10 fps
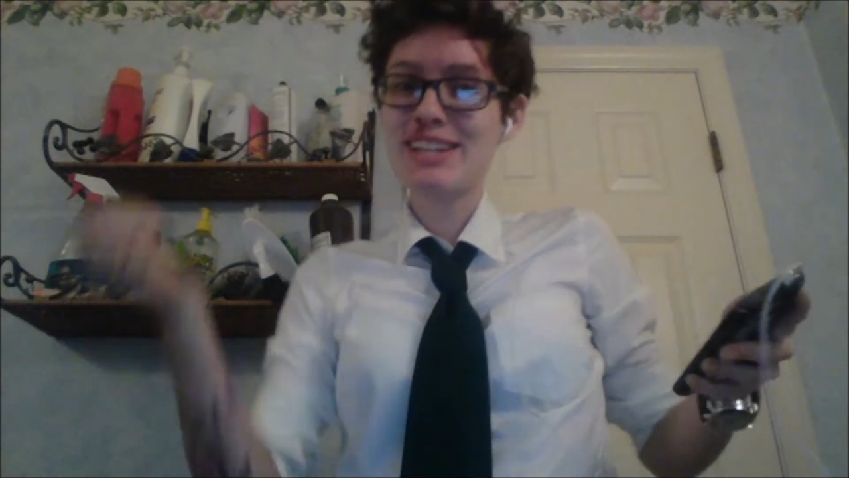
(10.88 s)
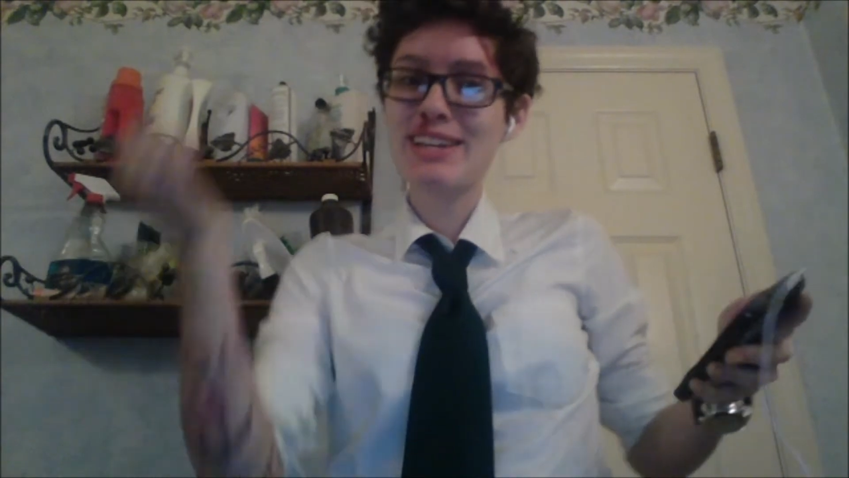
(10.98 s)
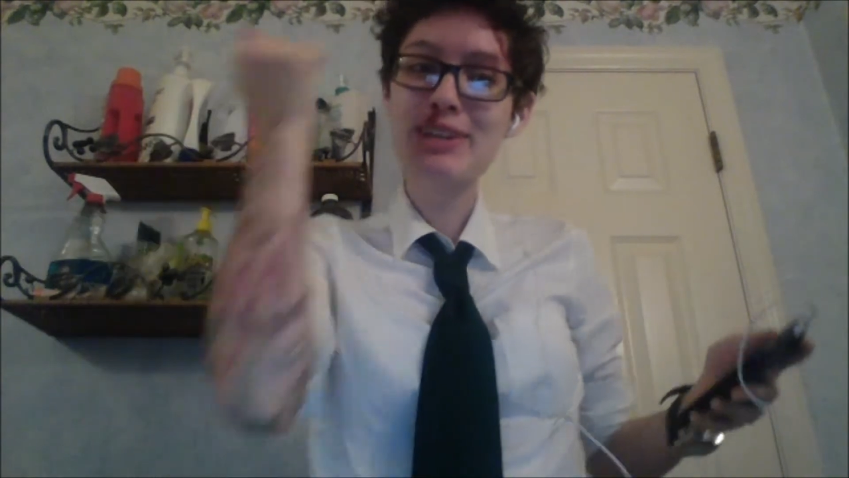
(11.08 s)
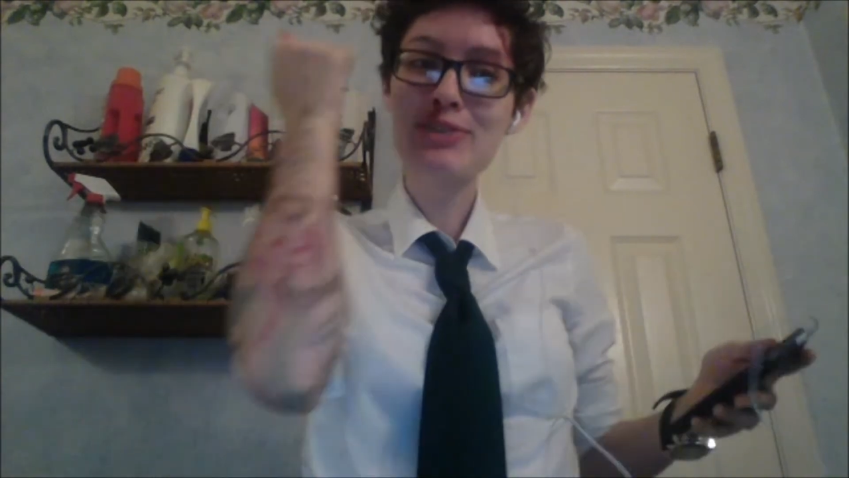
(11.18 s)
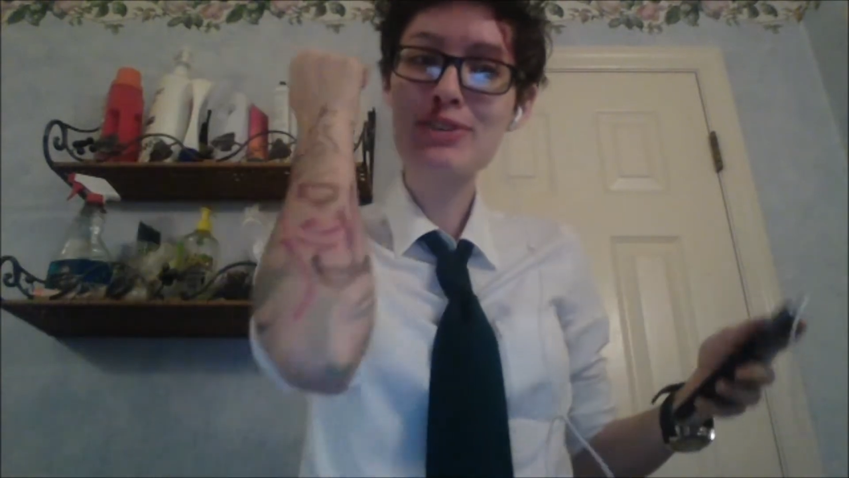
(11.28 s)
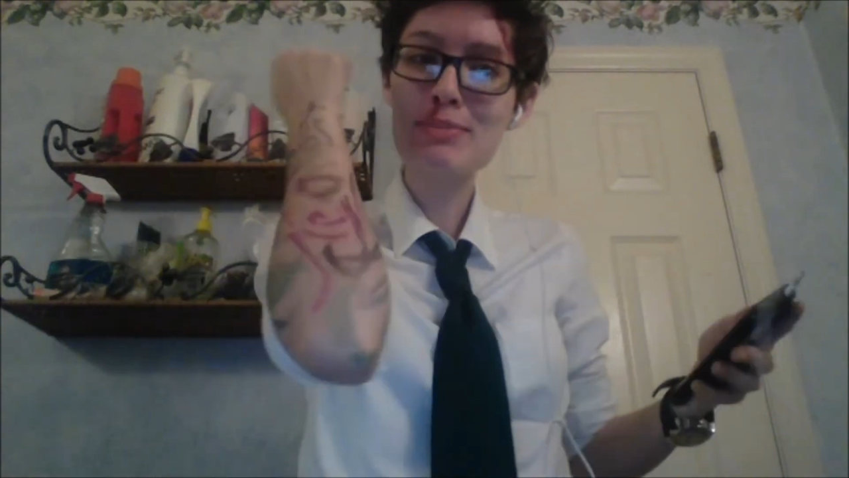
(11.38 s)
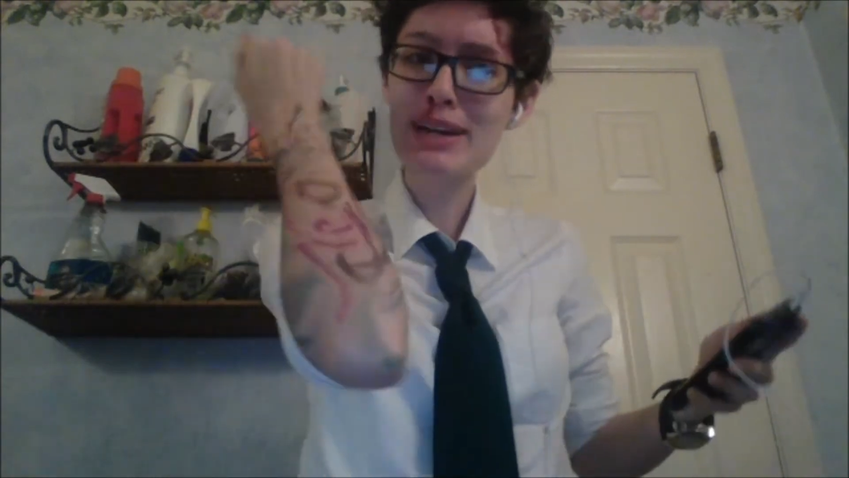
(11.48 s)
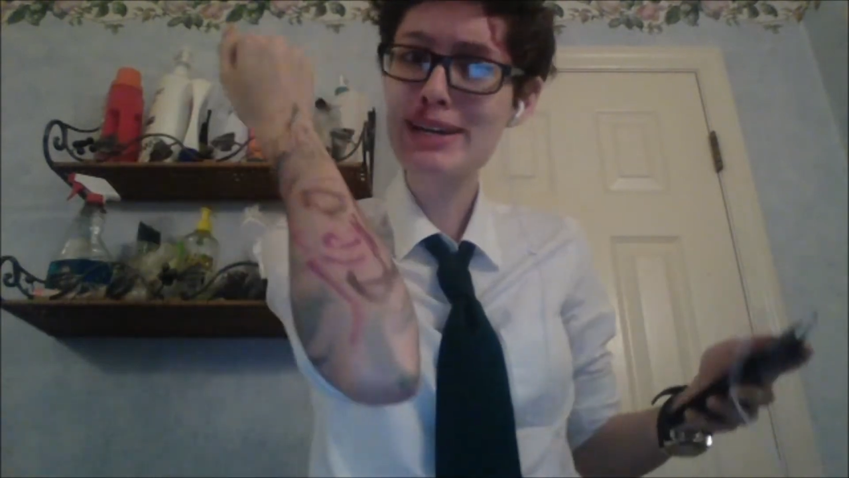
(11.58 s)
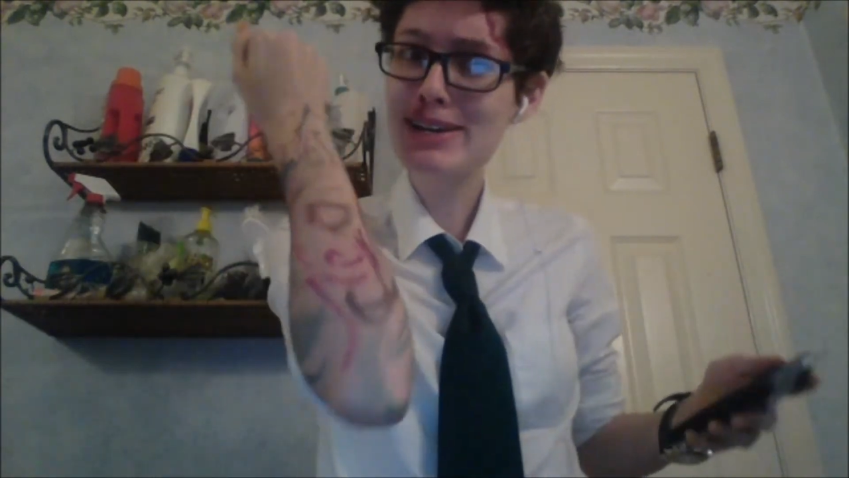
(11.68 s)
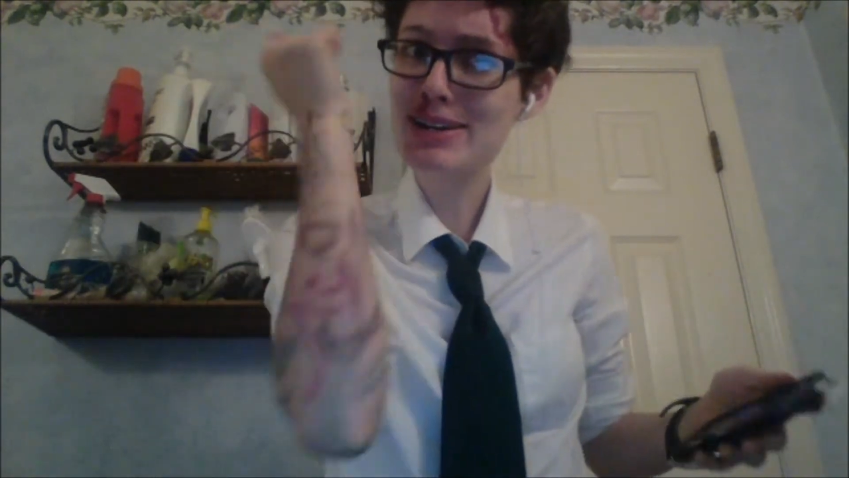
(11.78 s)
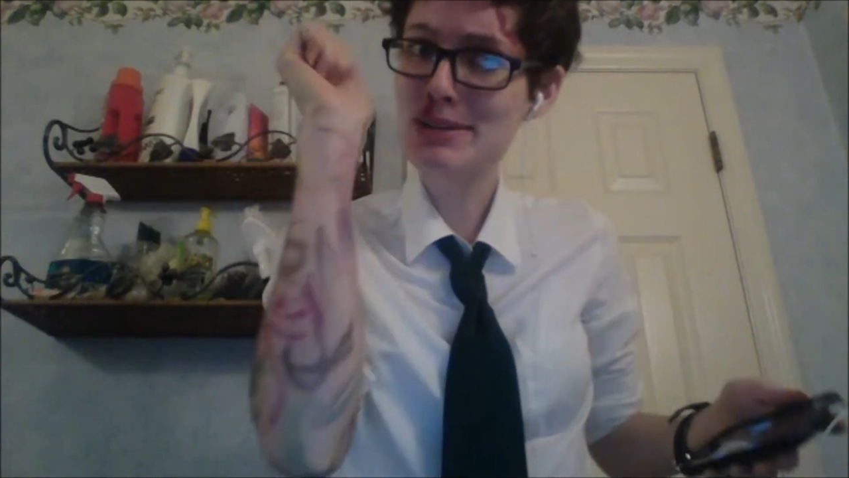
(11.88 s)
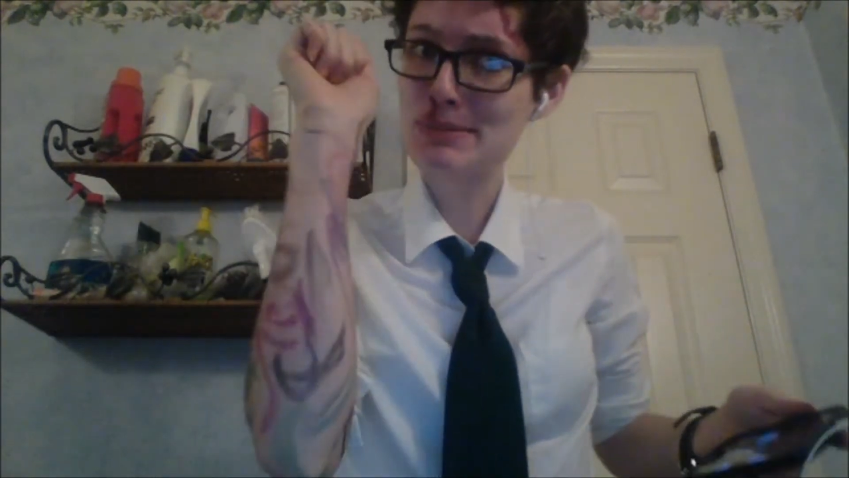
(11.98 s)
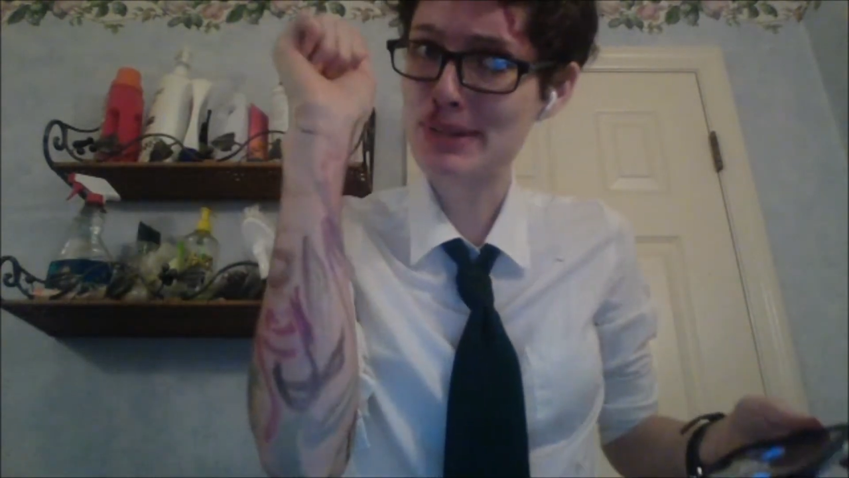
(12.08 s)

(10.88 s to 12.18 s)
Ignore my arm,